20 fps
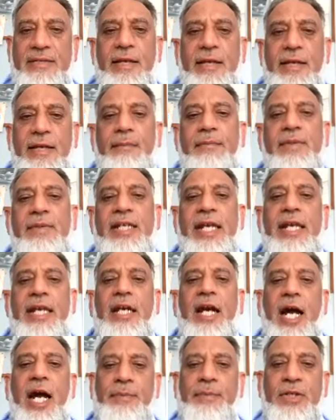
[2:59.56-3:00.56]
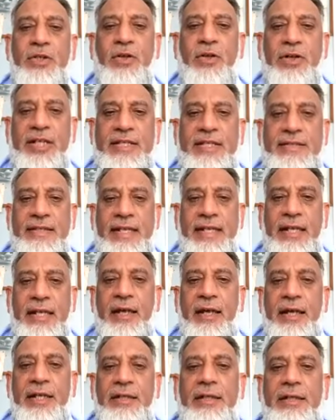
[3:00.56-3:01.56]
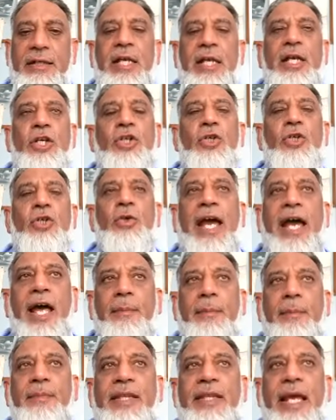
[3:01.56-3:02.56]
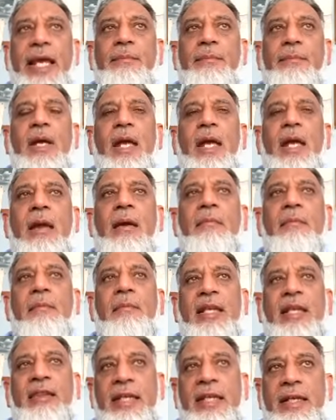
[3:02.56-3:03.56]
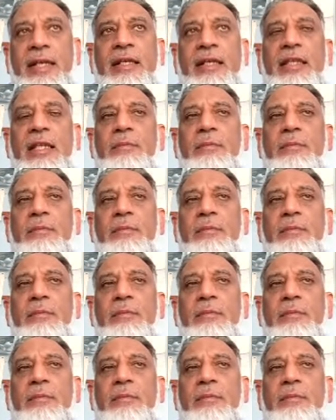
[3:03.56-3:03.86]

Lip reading: Some take hypertonic saline to help them thin the